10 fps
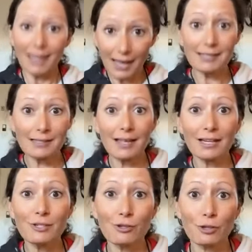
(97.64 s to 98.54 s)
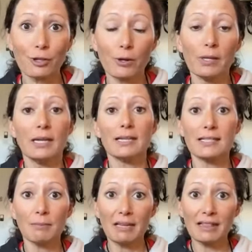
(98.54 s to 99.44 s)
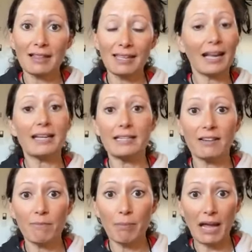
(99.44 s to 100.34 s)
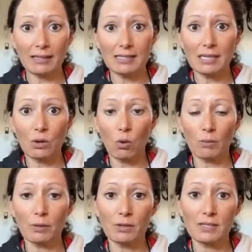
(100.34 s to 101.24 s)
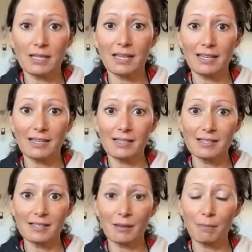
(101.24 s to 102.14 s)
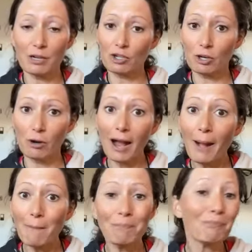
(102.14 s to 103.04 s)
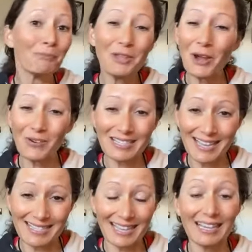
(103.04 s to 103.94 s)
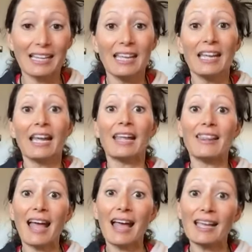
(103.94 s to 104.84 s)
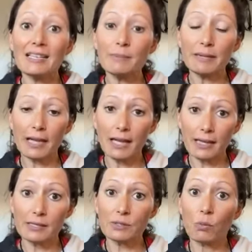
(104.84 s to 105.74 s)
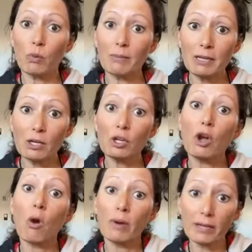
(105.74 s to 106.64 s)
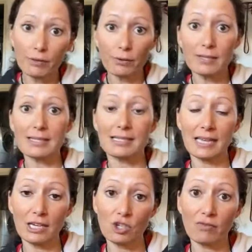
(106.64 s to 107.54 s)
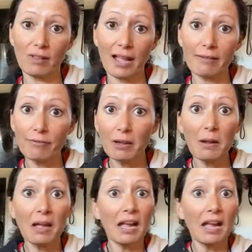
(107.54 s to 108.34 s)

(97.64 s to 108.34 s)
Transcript: Yes, that is true. Does it mean that the idea of balancing hormones is a bunch of crap? No, it doesn't. And that is because women going through this stage of life